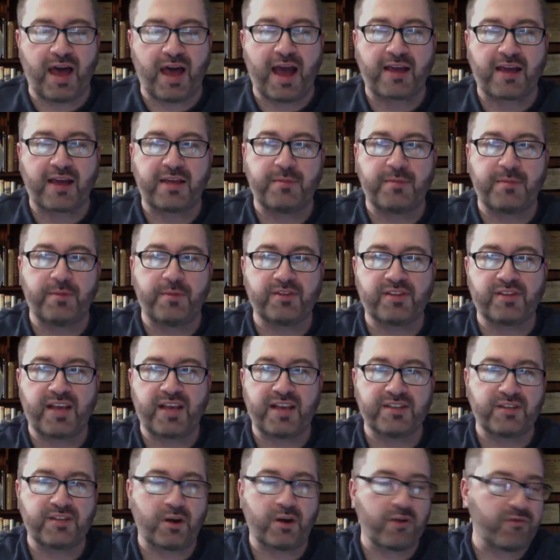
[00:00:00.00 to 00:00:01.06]
Hockey
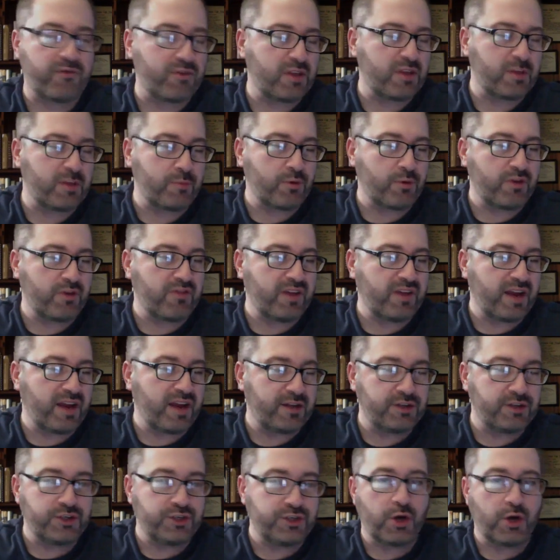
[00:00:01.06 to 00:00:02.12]
Buzzcast. Sorry for the
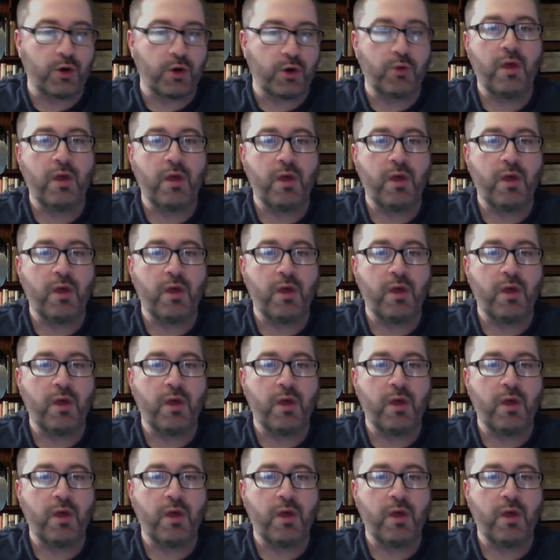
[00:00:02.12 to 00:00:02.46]
abbreviated show.